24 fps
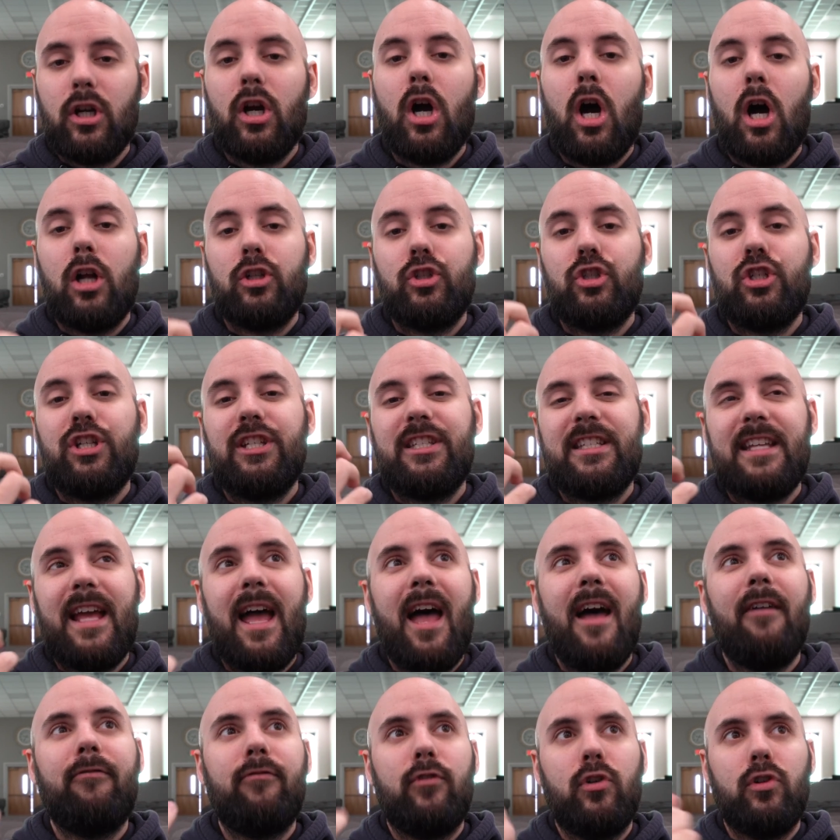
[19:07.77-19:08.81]
conscious
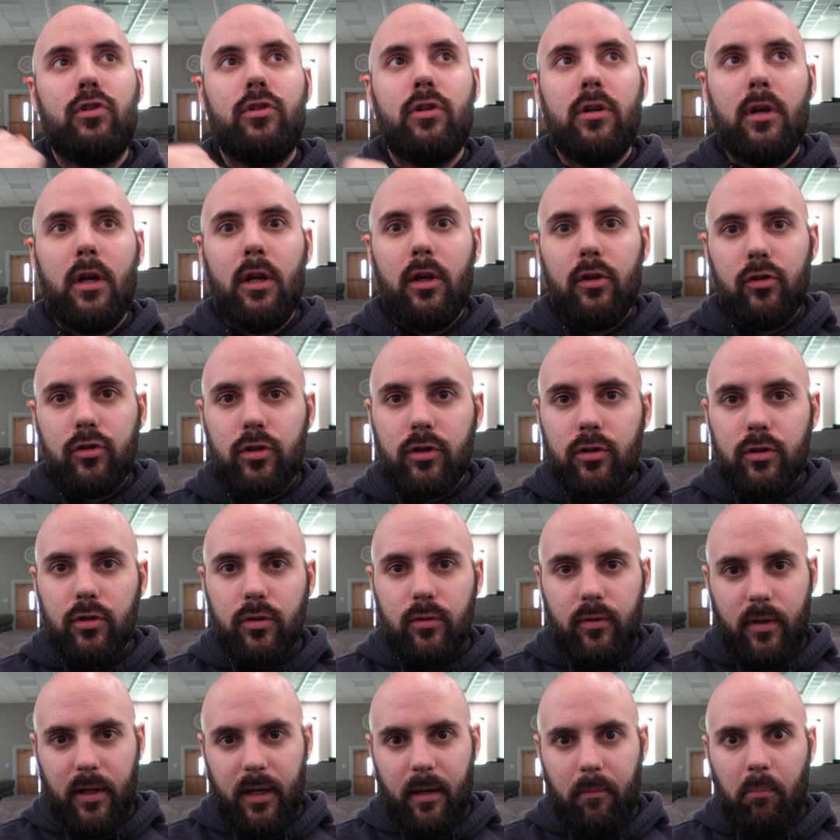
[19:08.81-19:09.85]
effort to
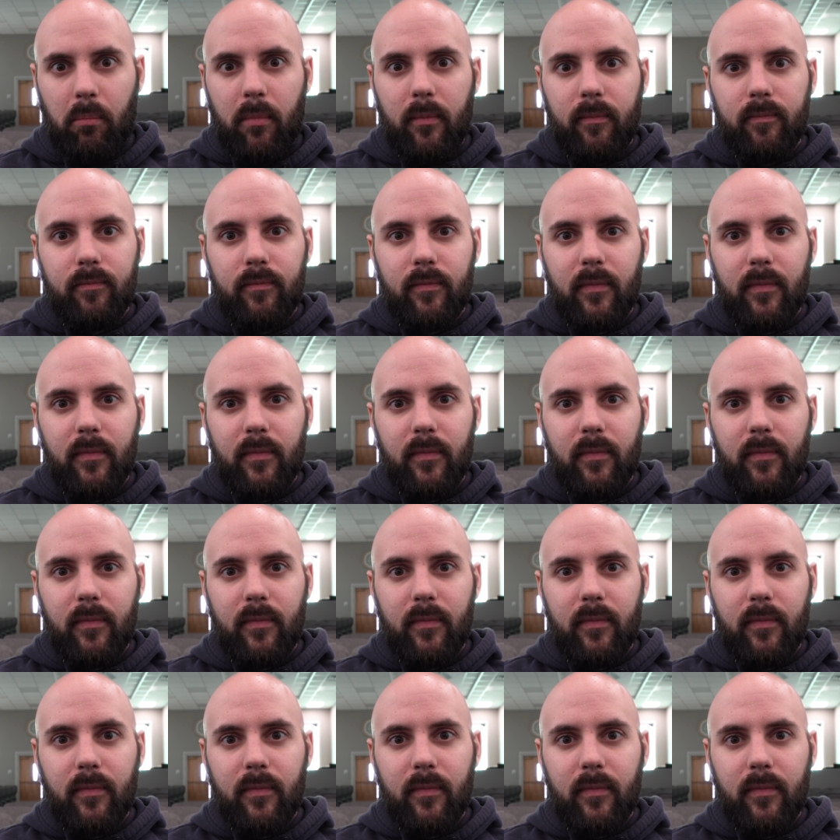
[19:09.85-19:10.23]
do them,